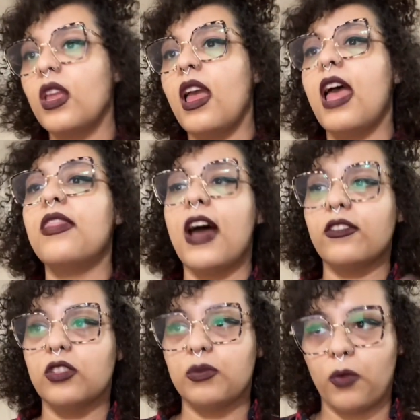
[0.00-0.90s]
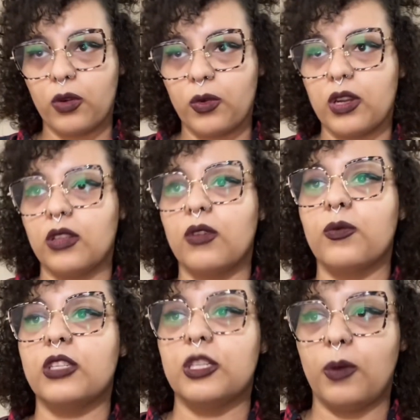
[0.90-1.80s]
And thousands more were
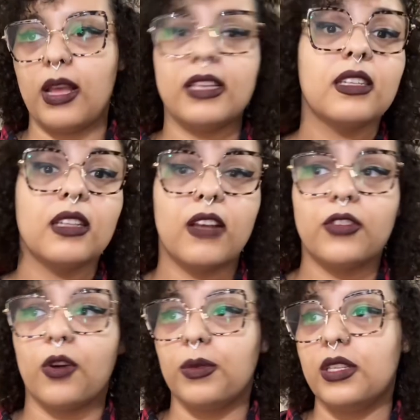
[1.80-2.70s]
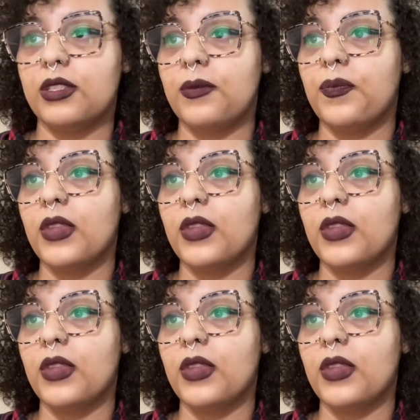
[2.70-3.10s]
displaced and left homeless.